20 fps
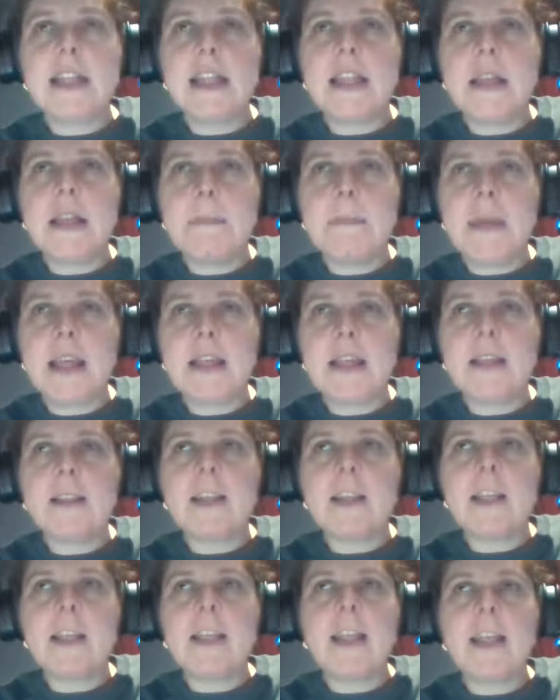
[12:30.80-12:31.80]

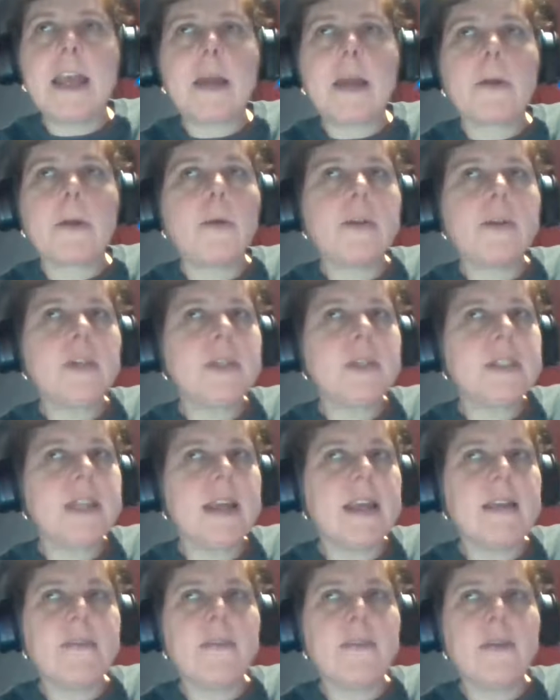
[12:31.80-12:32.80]
basically they are going to
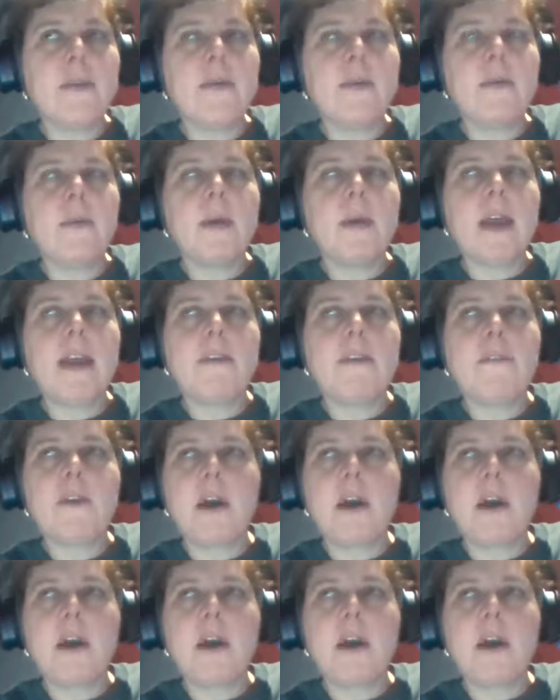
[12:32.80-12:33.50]
save you if